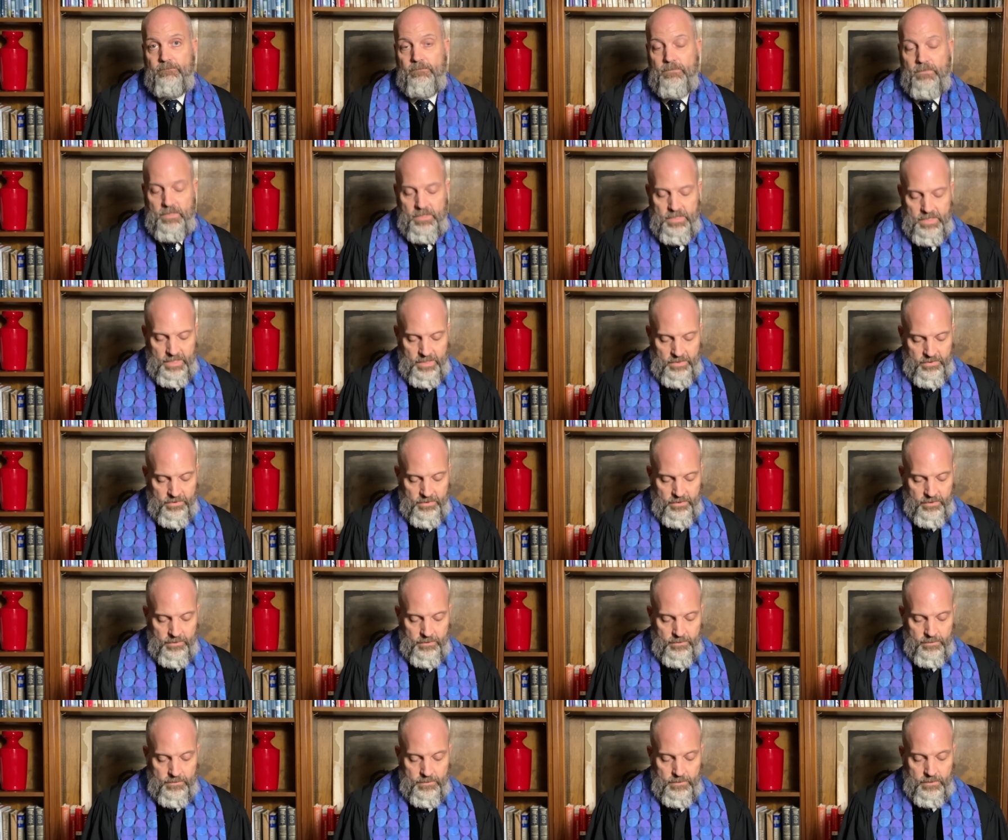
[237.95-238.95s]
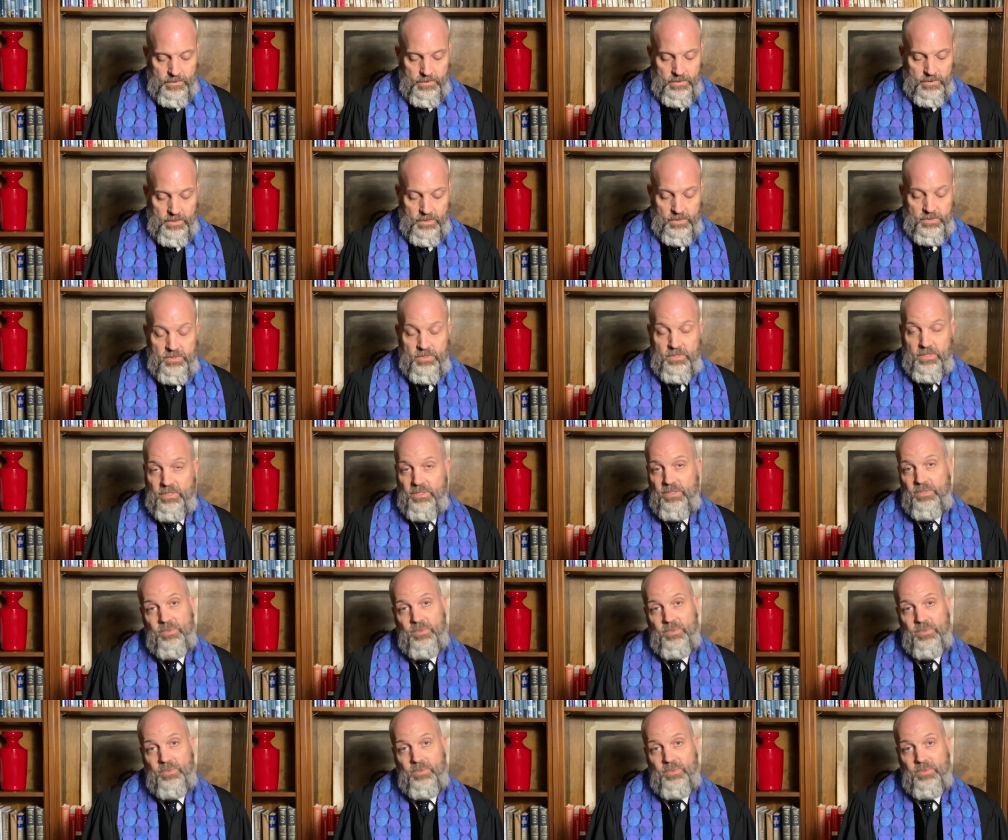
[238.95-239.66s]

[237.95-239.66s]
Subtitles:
Neither does the New